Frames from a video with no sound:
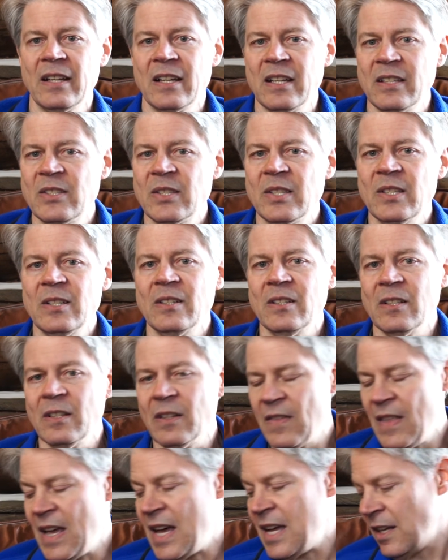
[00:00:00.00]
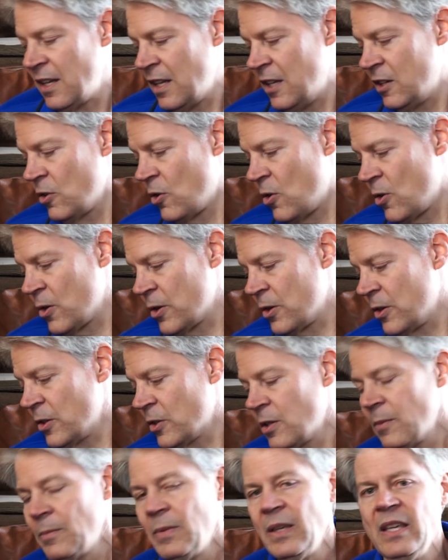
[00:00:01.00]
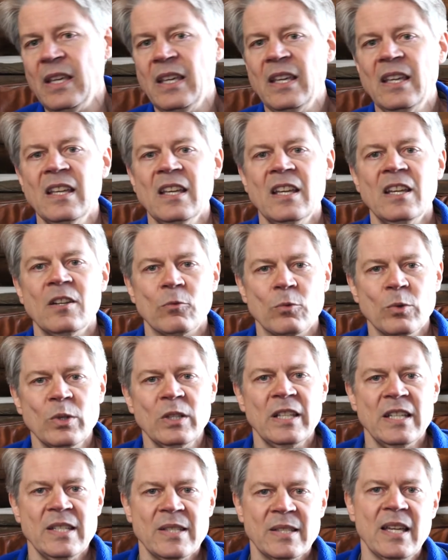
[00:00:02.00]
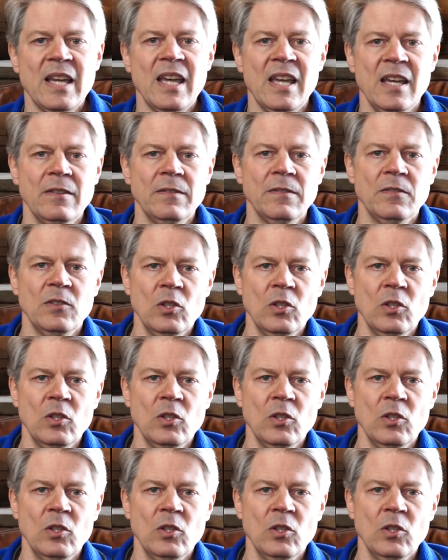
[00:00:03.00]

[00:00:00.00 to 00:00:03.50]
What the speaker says: consider that in order to be really safe,